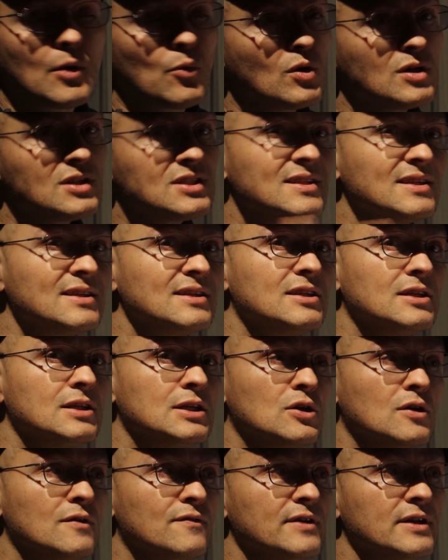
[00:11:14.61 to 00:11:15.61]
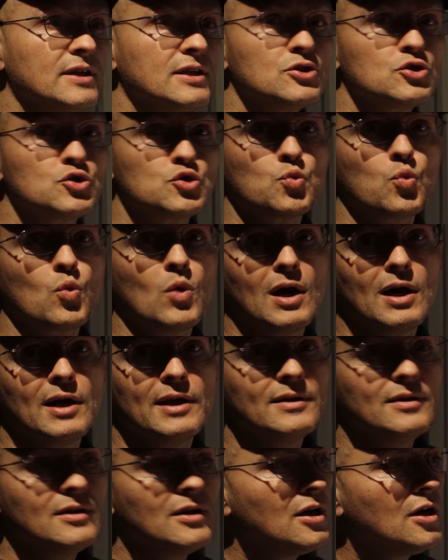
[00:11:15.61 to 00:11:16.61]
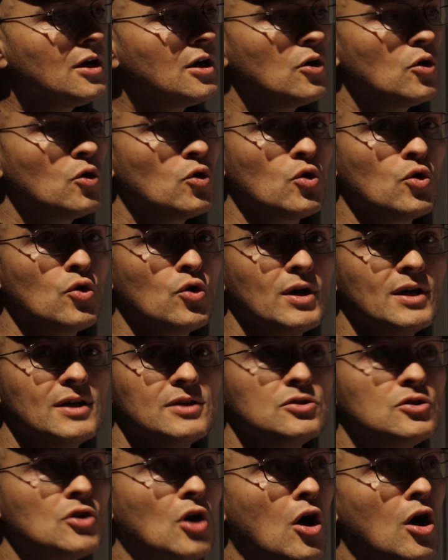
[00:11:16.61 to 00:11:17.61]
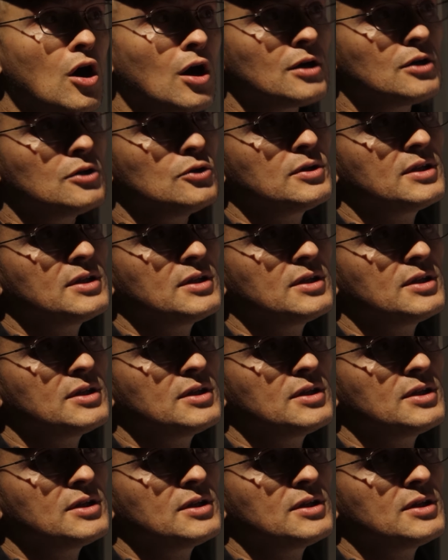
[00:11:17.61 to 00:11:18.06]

I was thinking of a swan or a dog